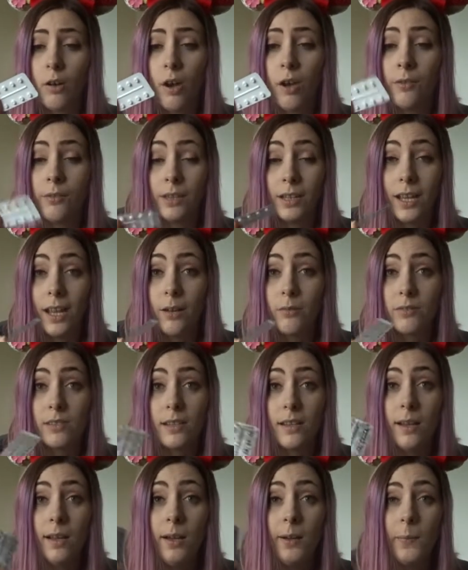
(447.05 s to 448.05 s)
over the
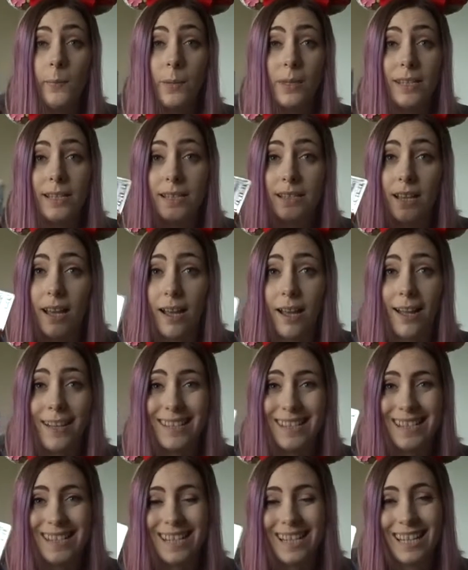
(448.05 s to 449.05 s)
counter, but these are
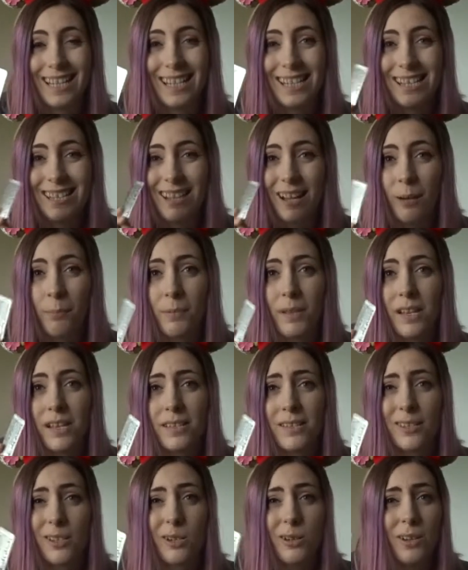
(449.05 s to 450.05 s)
anti-sickness
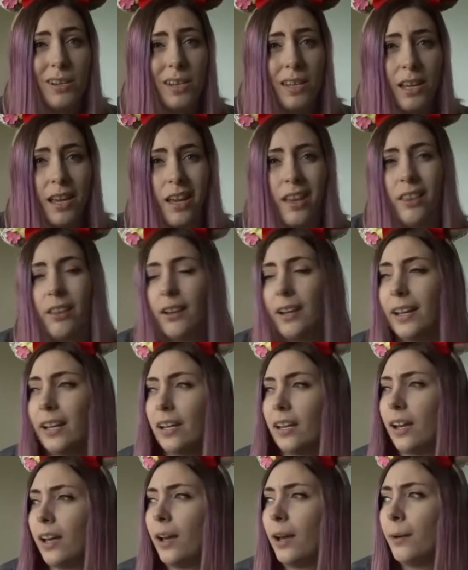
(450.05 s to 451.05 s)
tablets, so you can get
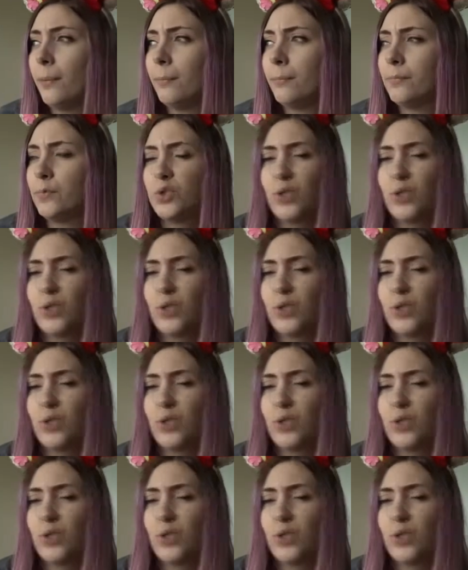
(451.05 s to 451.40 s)
like um,